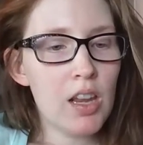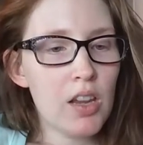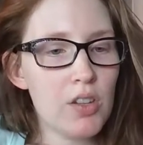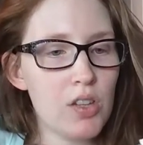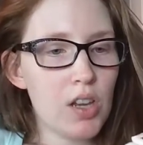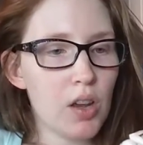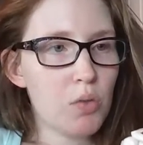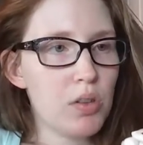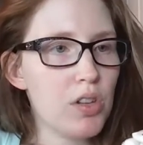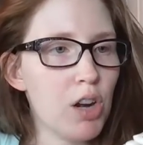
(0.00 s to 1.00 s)
So
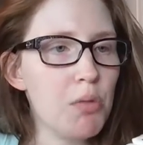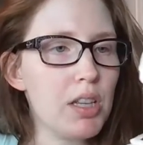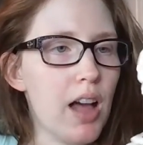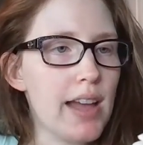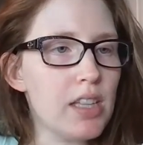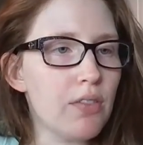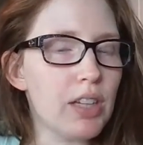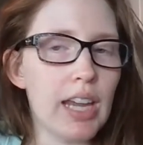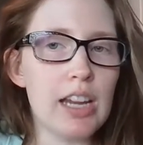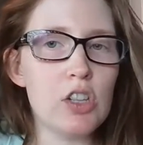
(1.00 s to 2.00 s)
we'll start with
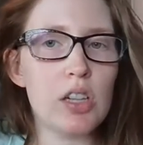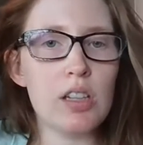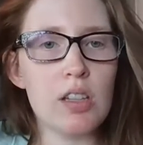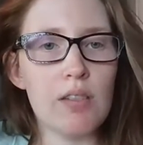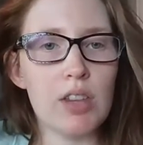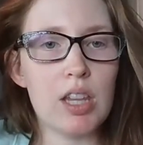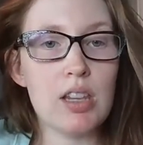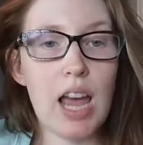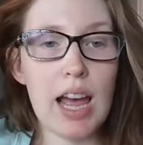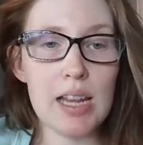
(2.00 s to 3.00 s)
classifications of the
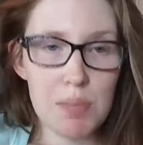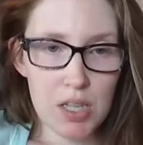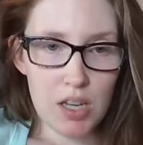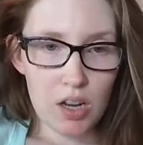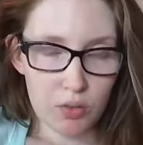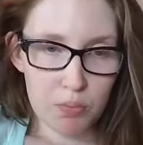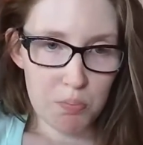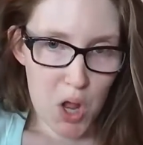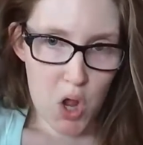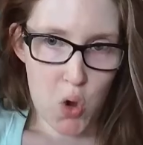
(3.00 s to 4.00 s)
types of
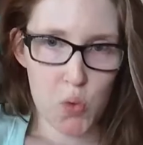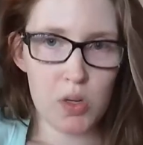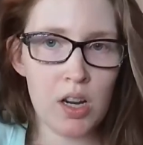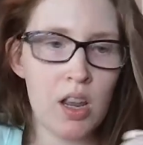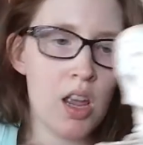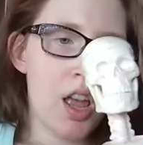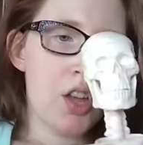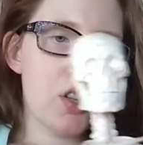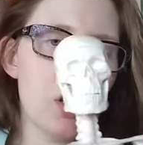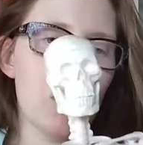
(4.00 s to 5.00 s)
bone.
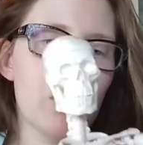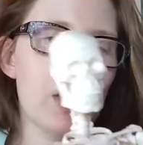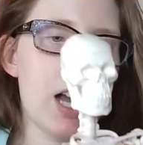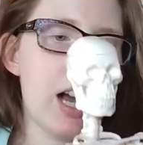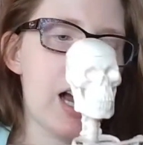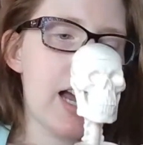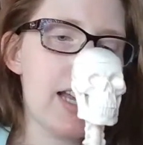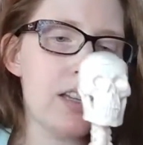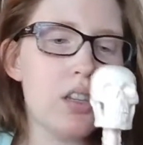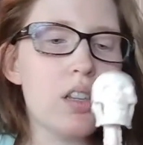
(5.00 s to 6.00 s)
So you've
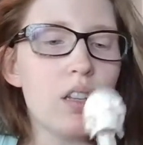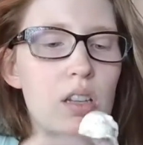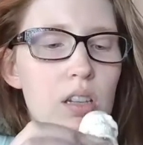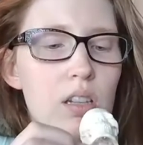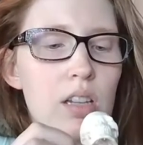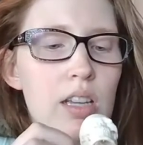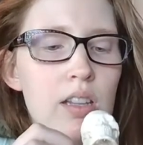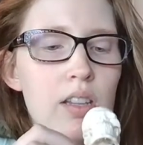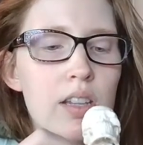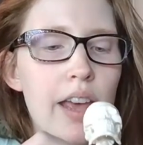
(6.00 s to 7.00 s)
got in the
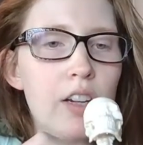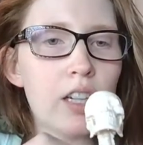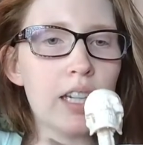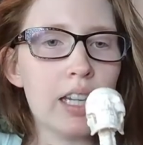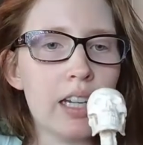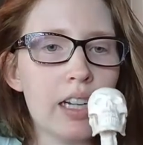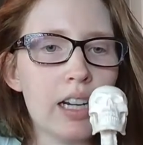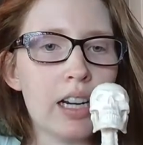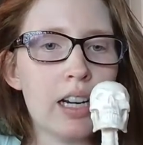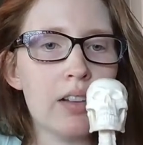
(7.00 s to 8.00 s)
center
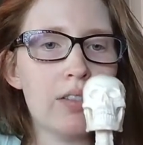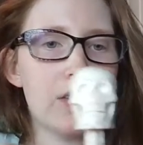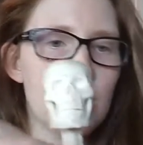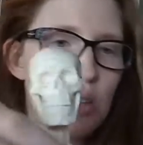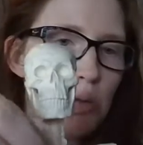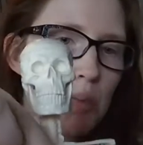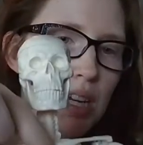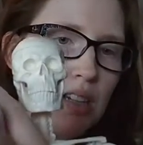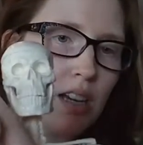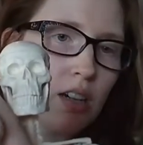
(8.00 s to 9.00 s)
here, this would be
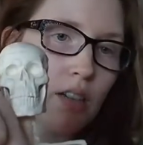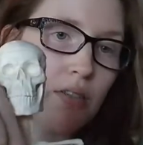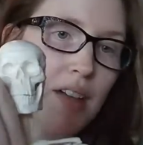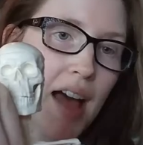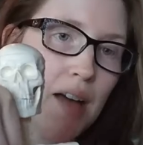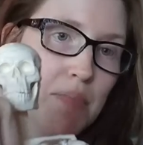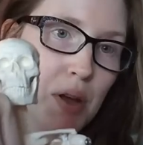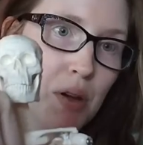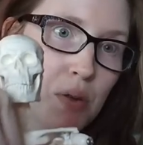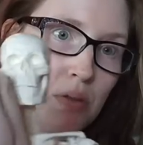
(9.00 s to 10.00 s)
considered a flat
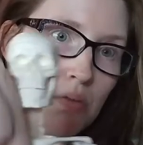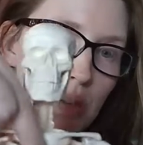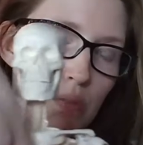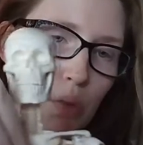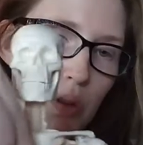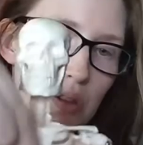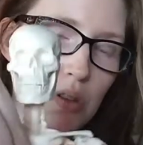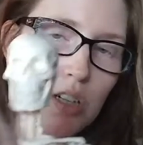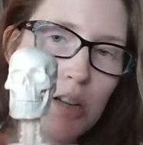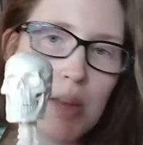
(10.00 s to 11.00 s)
bone, where the
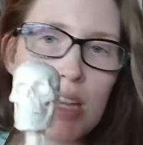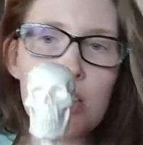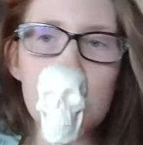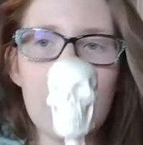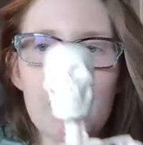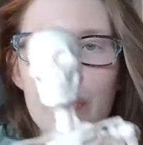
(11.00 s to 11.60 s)
sternum is.